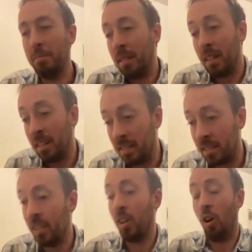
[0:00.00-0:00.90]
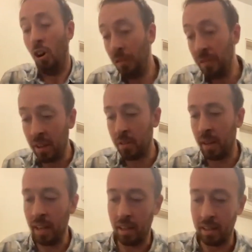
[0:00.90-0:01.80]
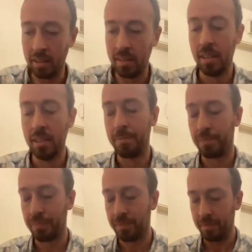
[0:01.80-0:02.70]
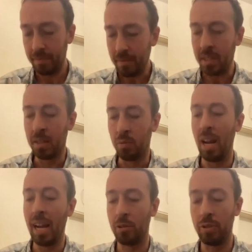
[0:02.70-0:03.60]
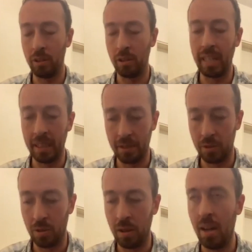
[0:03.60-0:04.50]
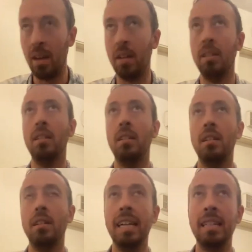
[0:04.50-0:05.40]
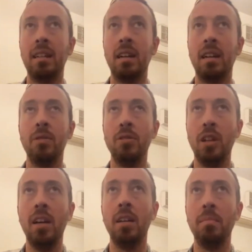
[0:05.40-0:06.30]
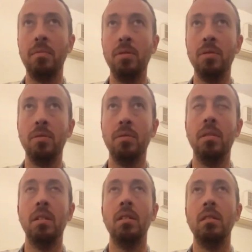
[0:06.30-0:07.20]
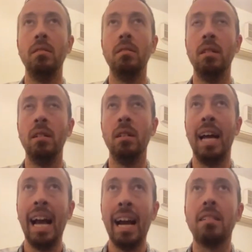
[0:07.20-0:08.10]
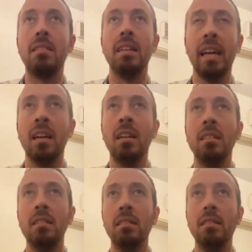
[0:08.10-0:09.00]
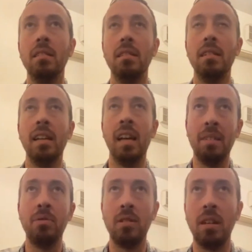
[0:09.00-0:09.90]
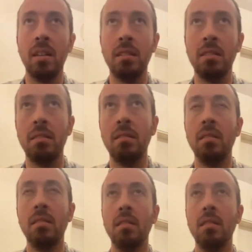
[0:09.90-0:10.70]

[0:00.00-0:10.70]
because on the other hand, if we're actually looking in the Torah, it's kind of our job to act and advertise